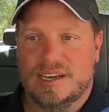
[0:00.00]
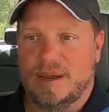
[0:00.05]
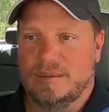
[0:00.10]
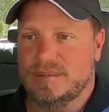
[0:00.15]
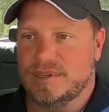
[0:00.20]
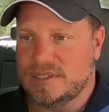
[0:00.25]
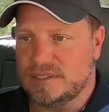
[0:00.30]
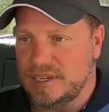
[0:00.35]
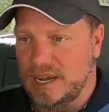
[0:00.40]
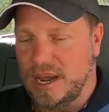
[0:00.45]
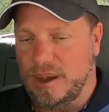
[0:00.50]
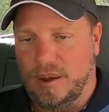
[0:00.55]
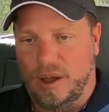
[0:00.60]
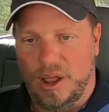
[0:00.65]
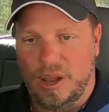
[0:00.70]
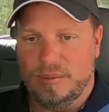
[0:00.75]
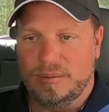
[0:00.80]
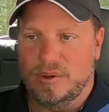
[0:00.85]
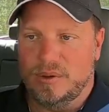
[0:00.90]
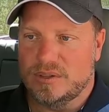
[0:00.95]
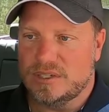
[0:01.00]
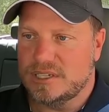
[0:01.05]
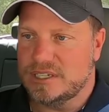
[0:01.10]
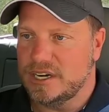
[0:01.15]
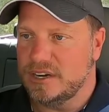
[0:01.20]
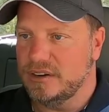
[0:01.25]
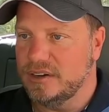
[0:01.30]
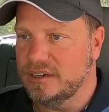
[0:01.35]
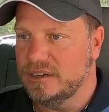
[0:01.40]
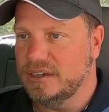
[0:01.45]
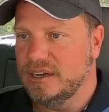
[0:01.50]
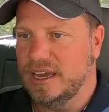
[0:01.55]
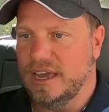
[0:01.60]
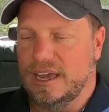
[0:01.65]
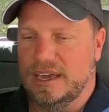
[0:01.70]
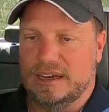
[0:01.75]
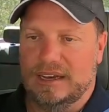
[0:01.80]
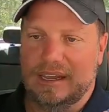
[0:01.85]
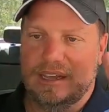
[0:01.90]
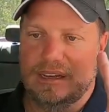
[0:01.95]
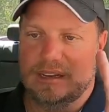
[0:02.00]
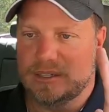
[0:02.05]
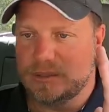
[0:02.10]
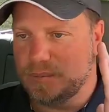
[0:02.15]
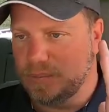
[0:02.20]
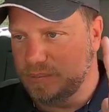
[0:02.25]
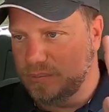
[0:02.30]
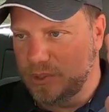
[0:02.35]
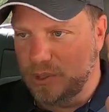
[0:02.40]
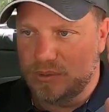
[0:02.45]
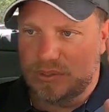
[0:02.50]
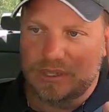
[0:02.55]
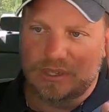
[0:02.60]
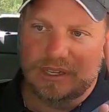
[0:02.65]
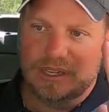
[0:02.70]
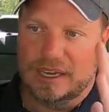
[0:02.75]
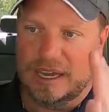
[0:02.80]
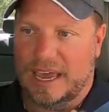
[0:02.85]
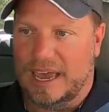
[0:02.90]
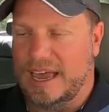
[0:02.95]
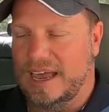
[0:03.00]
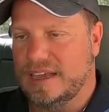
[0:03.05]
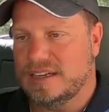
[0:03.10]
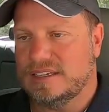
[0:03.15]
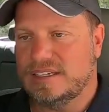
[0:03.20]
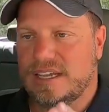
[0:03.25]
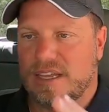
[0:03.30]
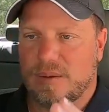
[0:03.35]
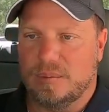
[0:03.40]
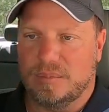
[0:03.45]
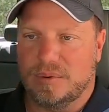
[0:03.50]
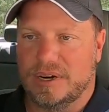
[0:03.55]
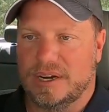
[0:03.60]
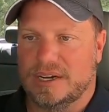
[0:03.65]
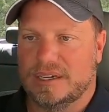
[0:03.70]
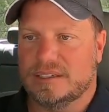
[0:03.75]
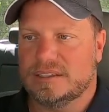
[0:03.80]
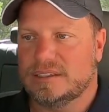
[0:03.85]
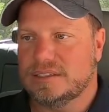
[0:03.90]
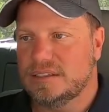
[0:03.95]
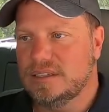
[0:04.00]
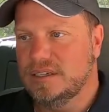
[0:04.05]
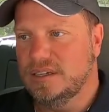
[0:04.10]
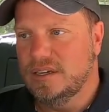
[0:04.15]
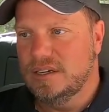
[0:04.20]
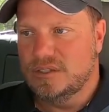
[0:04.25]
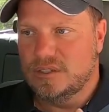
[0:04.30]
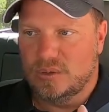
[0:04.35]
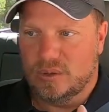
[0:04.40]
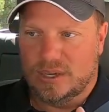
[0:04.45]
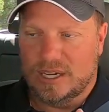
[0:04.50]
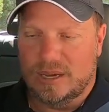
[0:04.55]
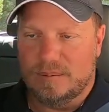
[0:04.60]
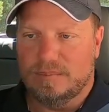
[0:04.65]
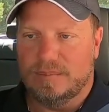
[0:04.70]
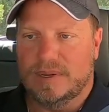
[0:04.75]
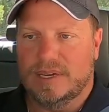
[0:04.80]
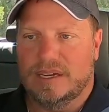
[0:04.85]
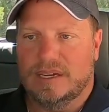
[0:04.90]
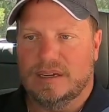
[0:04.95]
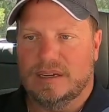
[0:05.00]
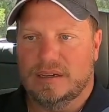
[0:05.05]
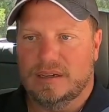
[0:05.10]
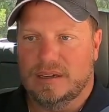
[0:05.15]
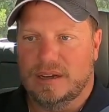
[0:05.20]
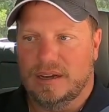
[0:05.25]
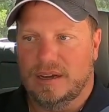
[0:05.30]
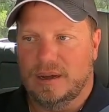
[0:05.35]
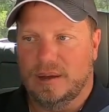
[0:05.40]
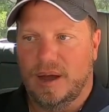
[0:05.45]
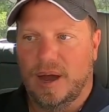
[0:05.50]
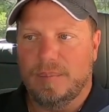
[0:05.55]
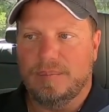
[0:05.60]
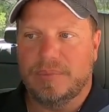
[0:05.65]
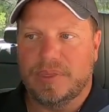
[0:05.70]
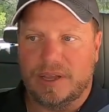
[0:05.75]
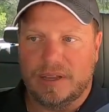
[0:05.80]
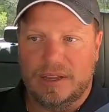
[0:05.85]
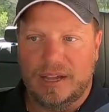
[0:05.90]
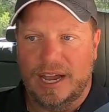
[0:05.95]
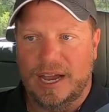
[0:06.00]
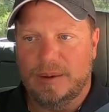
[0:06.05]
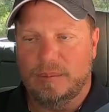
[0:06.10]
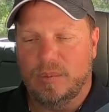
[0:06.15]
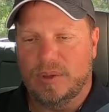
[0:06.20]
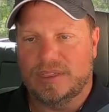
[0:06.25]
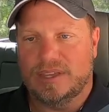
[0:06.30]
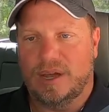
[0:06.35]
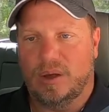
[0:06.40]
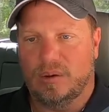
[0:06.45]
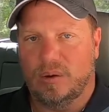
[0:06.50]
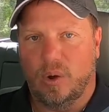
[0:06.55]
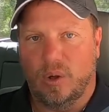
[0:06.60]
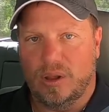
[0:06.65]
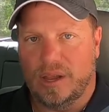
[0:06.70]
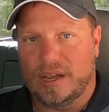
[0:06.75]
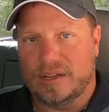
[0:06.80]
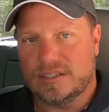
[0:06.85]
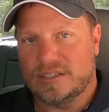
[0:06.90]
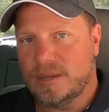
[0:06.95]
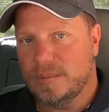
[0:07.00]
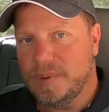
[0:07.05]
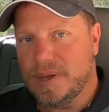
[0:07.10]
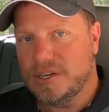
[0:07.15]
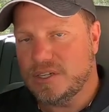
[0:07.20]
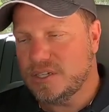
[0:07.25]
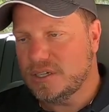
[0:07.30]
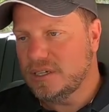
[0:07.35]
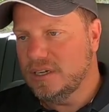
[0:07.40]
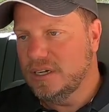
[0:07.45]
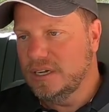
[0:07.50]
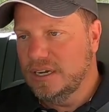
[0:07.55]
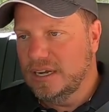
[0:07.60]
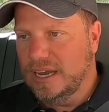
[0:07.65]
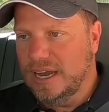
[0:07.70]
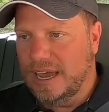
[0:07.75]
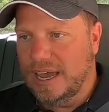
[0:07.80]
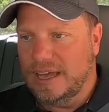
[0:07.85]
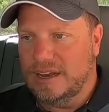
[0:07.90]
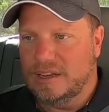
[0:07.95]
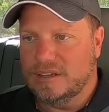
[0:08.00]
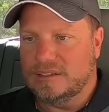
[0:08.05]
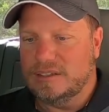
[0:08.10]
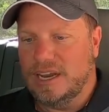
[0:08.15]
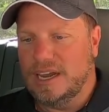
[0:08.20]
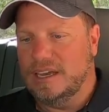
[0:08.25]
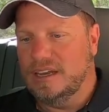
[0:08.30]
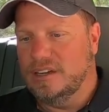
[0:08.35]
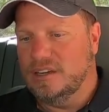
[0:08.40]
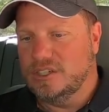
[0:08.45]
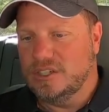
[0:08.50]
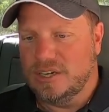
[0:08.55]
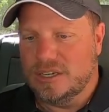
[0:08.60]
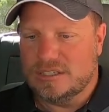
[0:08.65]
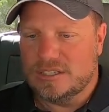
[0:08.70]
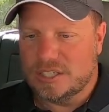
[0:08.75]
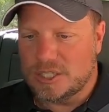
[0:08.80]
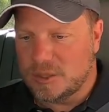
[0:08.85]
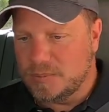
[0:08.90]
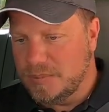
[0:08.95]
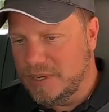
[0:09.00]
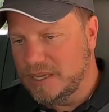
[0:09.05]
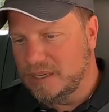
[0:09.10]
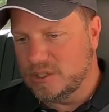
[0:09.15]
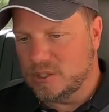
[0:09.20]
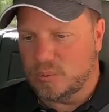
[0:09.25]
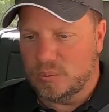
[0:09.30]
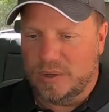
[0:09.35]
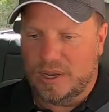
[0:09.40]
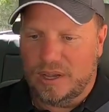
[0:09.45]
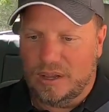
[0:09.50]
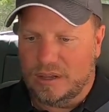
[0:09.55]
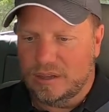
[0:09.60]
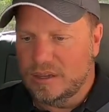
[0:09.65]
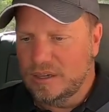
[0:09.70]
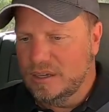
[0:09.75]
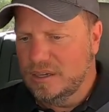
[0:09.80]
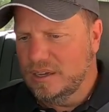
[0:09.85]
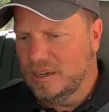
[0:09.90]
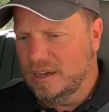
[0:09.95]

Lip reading: All I'm doing is steering, and it is using the gas and the brakes to get me up the climb without a whole lot of slippage. And I can adjust the speed as well.